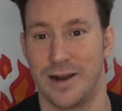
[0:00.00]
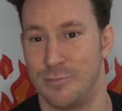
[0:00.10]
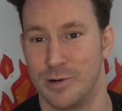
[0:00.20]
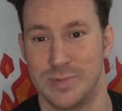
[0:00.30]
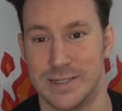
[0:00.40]

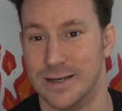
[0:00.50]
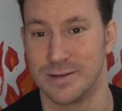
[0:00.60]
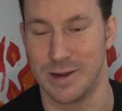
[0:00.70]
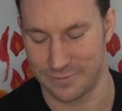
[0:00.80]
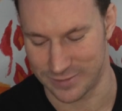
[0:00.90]
I'm going to be telling
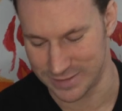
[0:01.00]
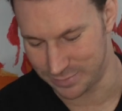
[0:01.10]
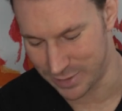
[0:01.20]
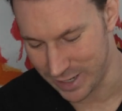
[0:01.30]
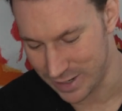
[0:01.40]
my friends to
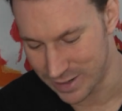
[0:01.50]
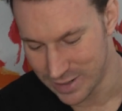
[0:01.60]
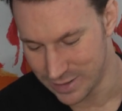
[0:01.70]
buy it.